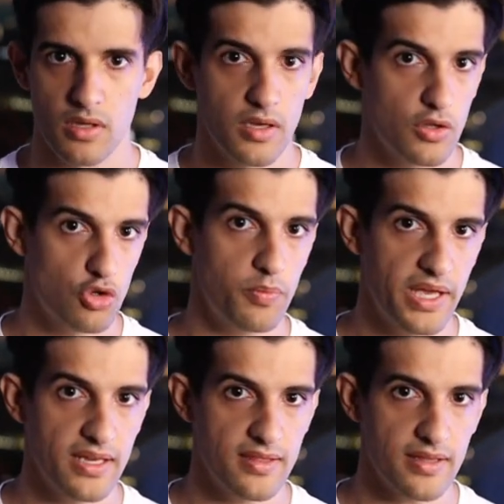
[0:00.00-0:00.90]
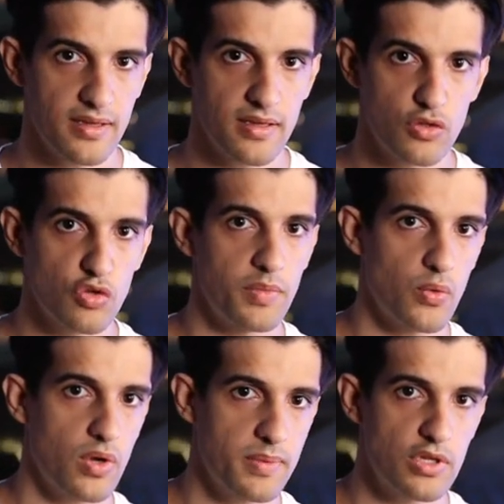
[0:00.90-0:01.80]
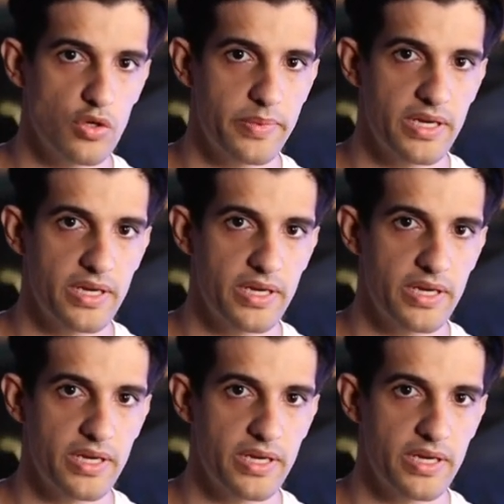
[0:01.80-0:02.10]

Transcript: It could be anything. It could be 1 minute open